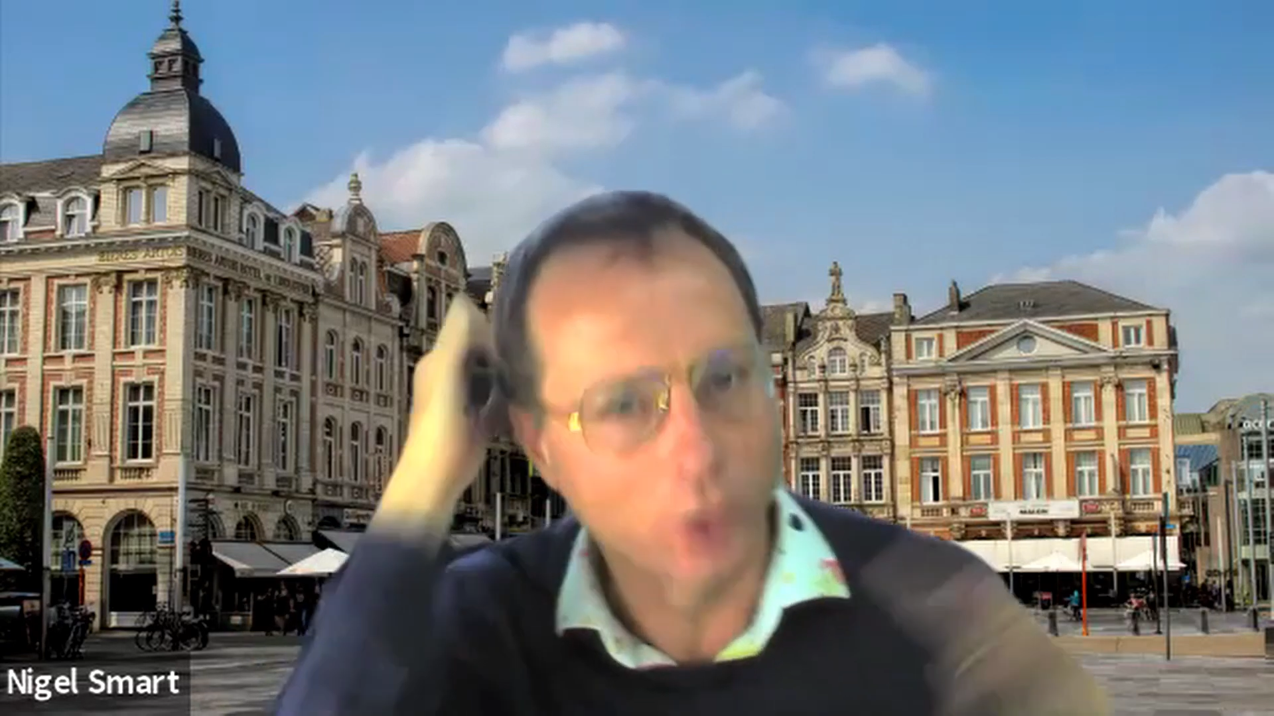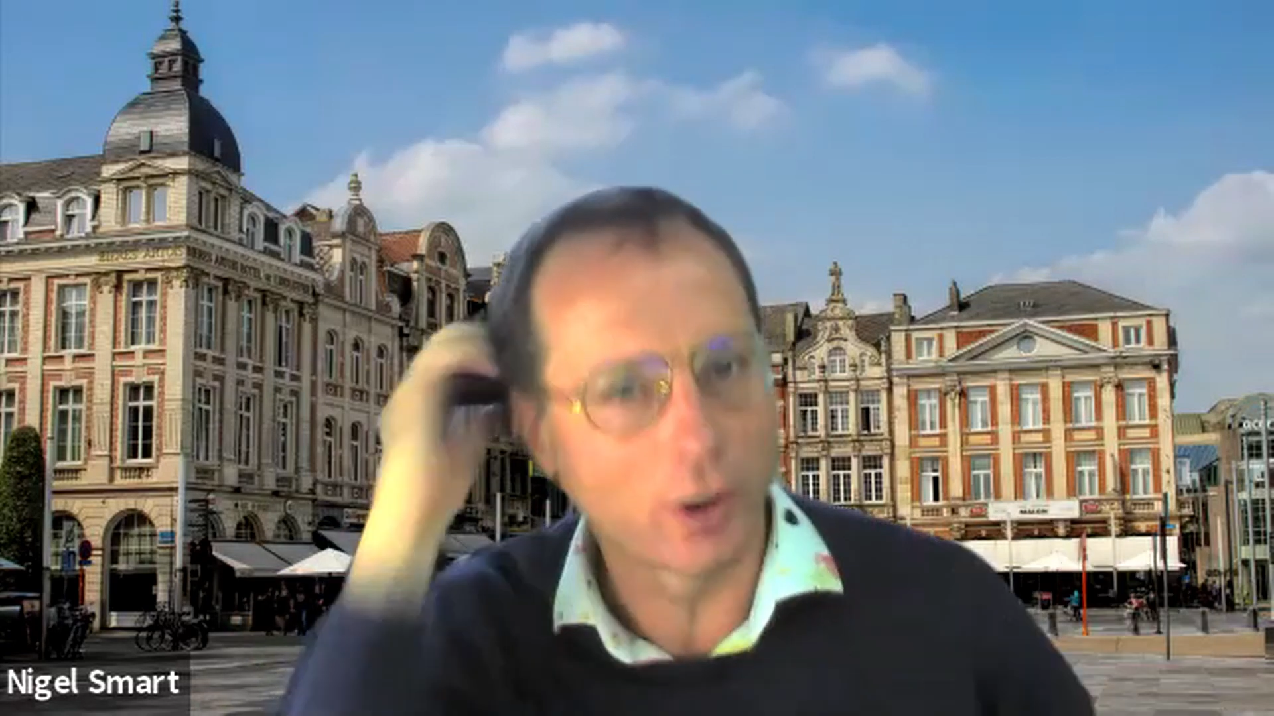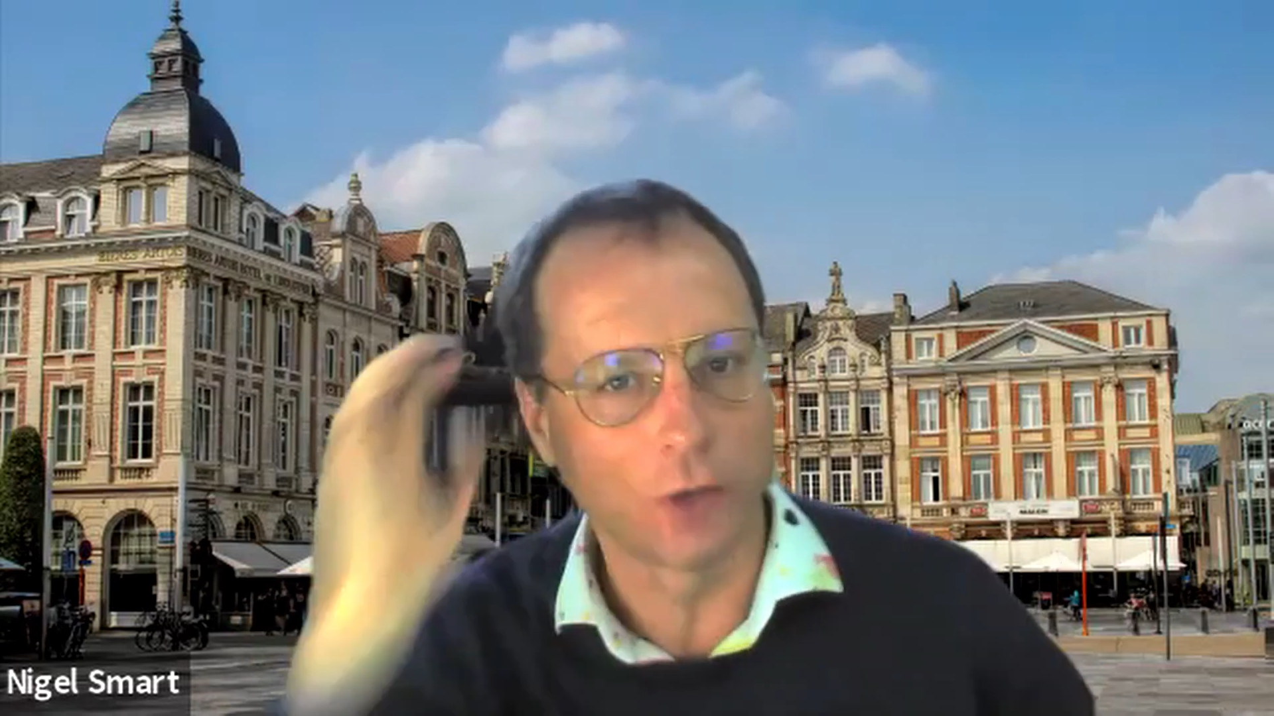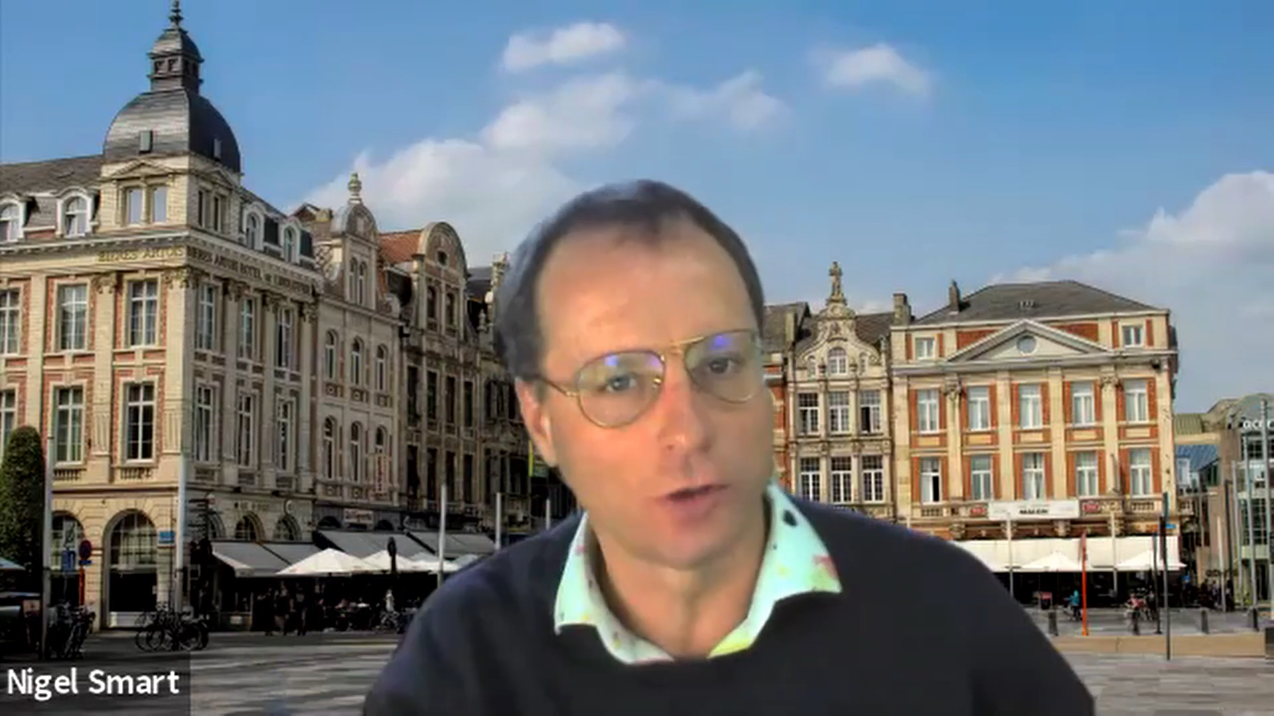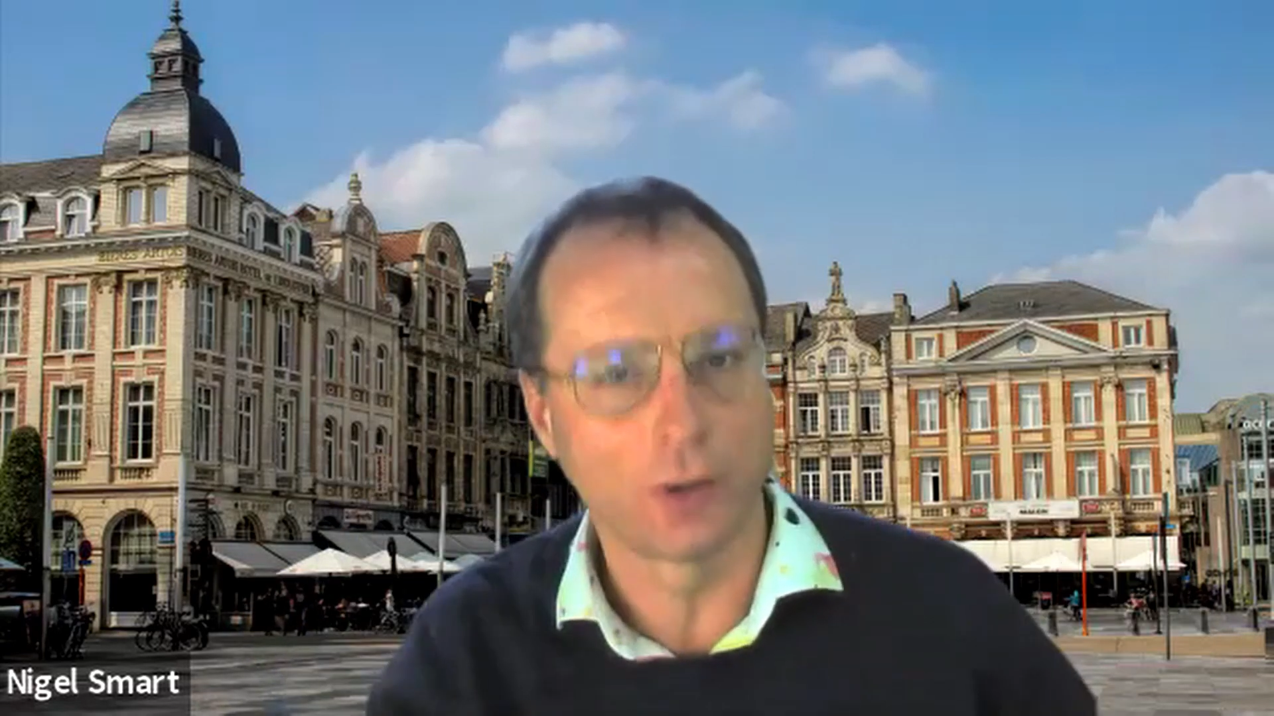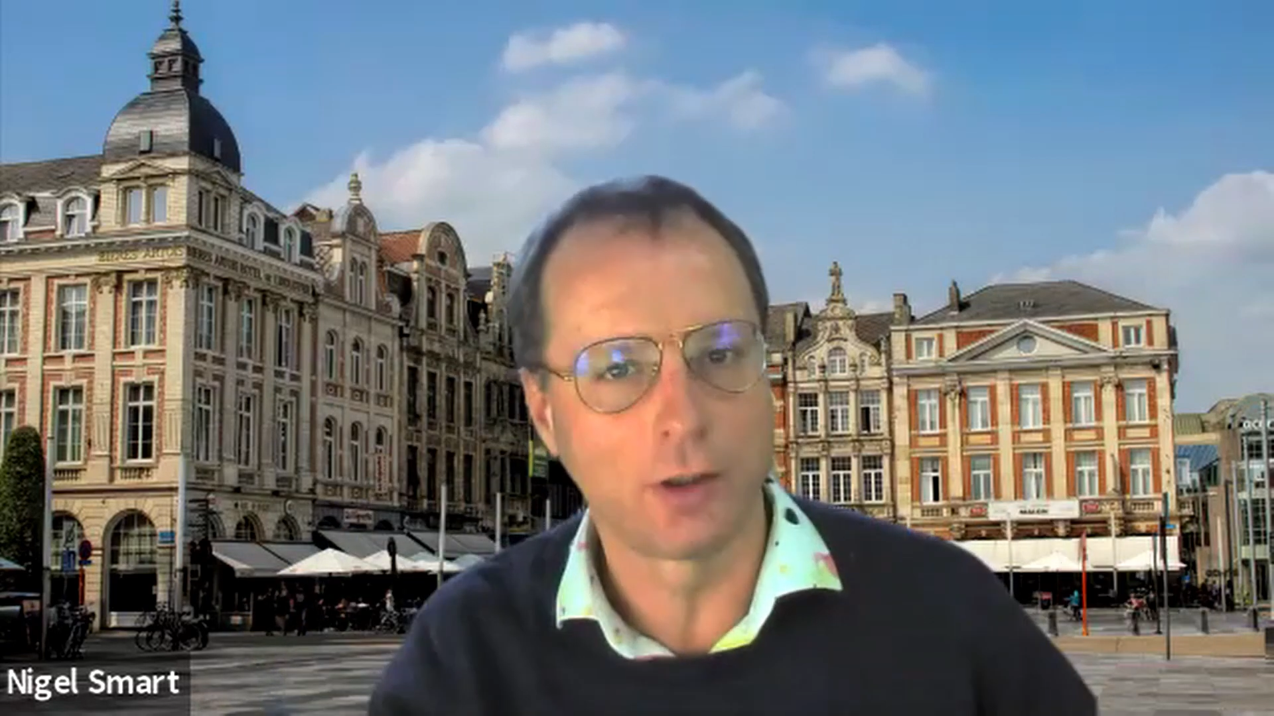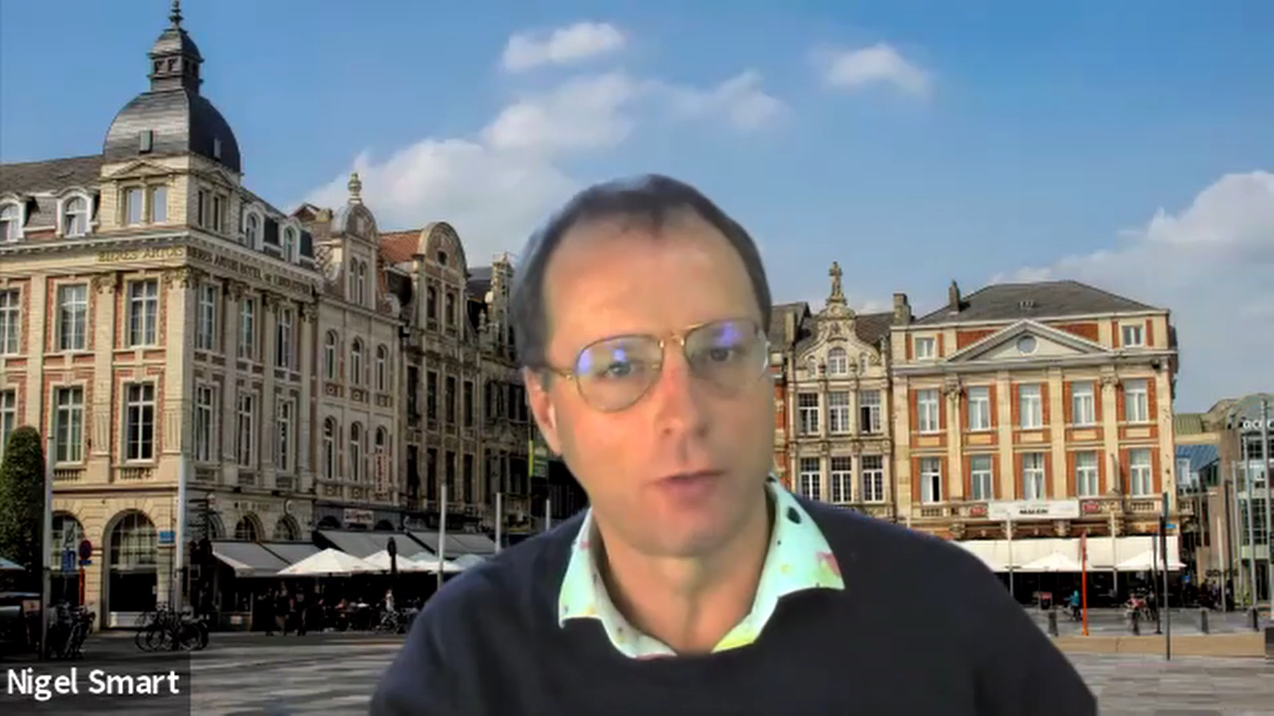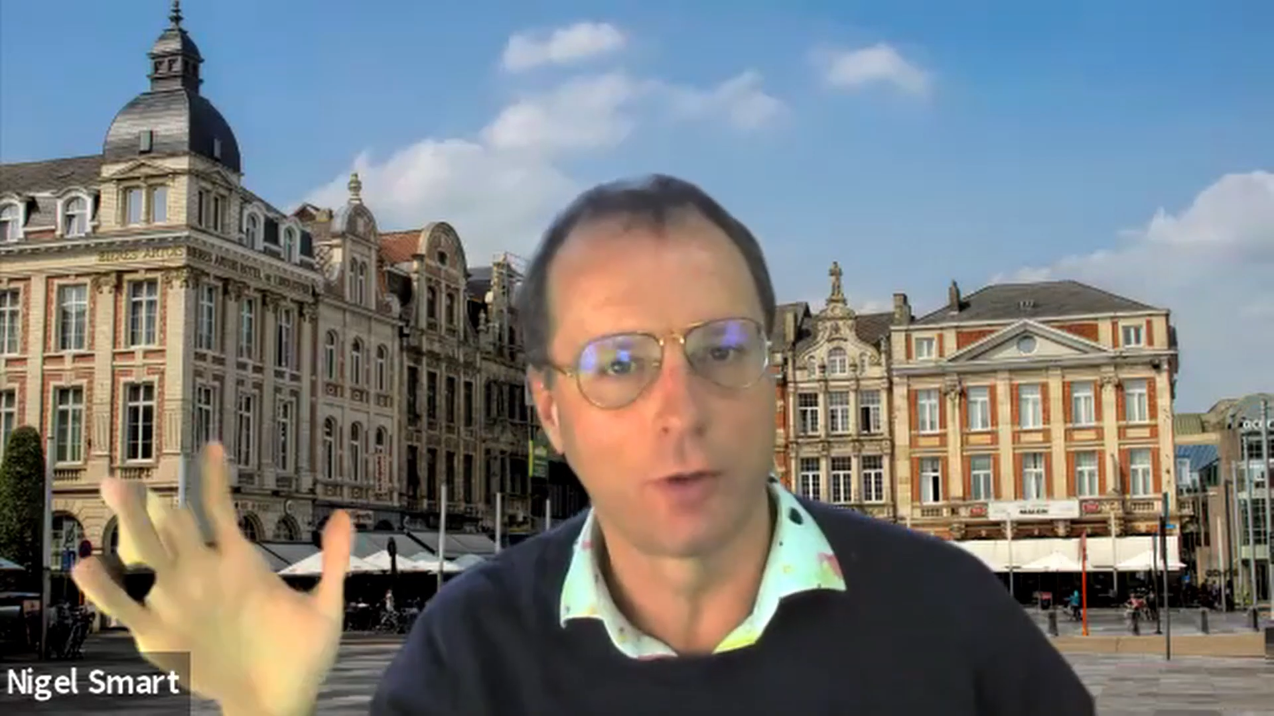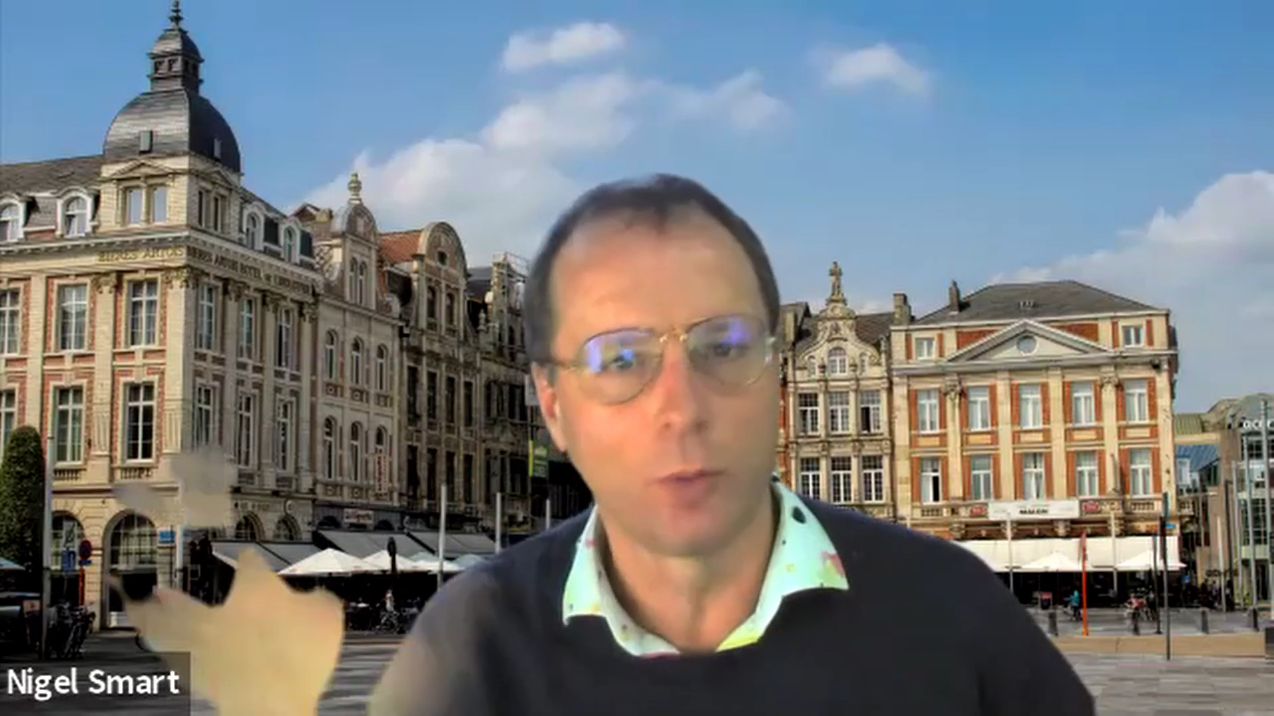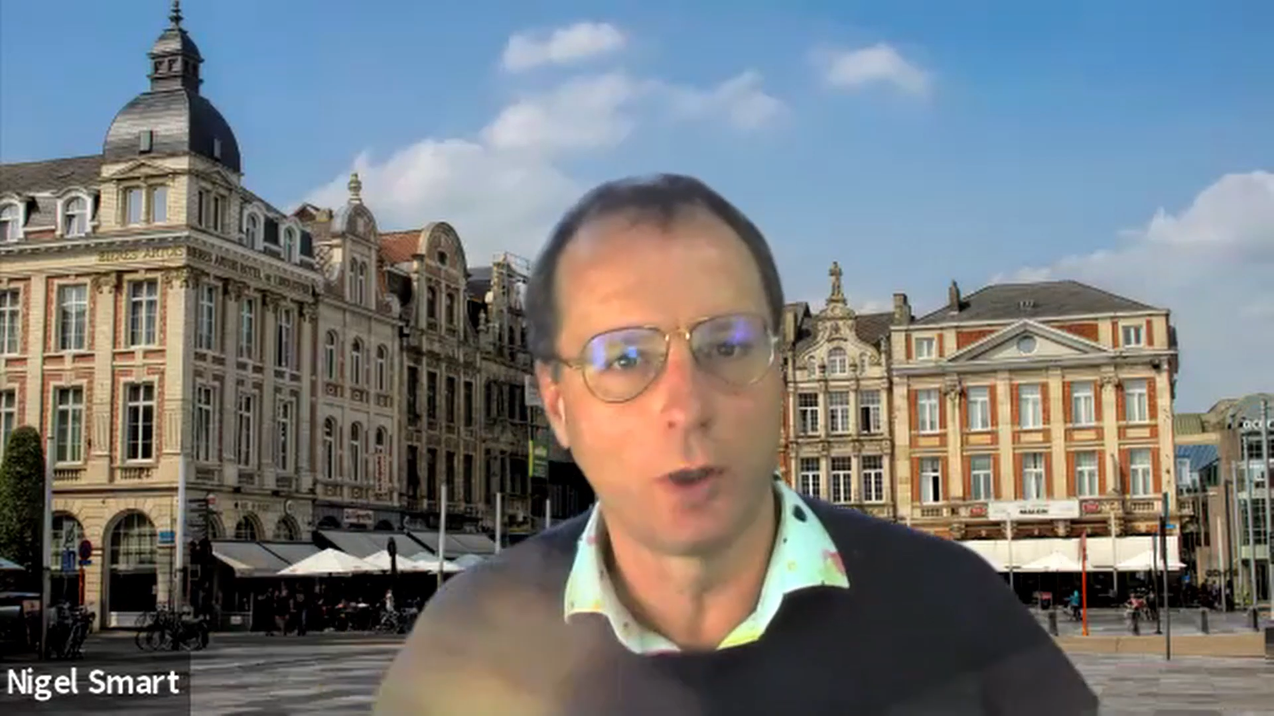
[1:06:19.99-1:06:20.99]
goes on in the
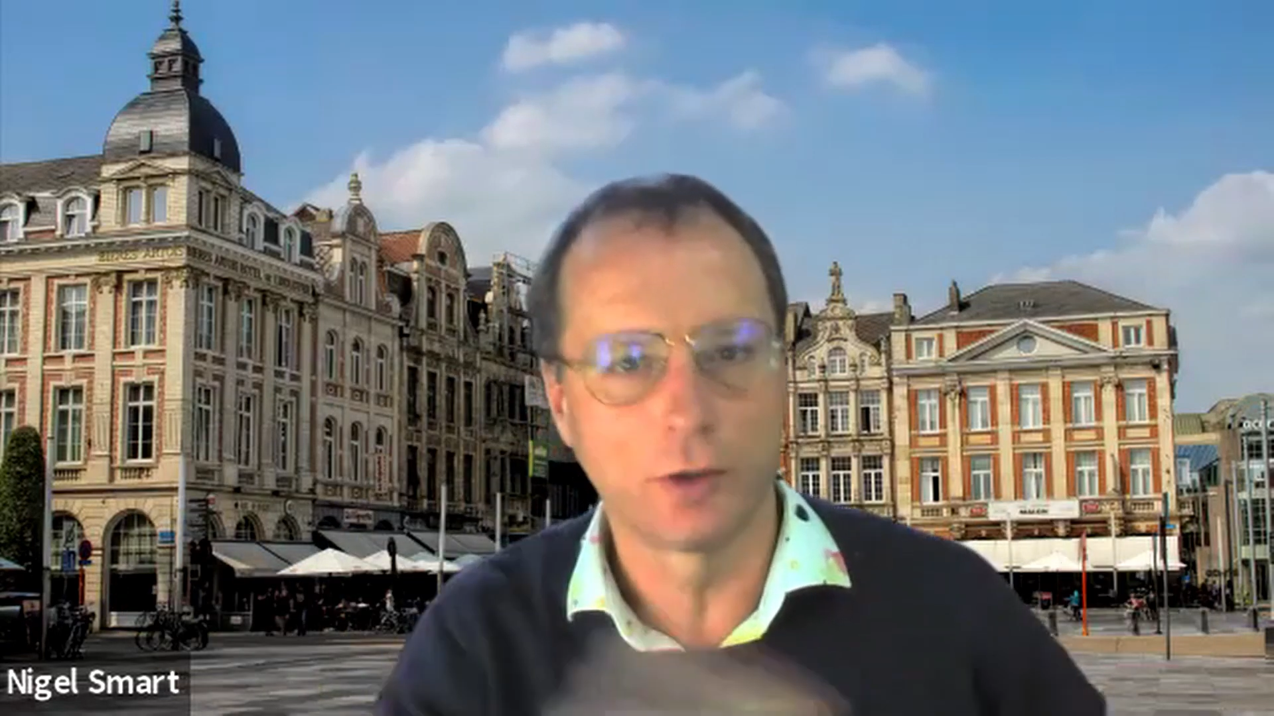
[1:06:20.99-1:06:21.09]
real world.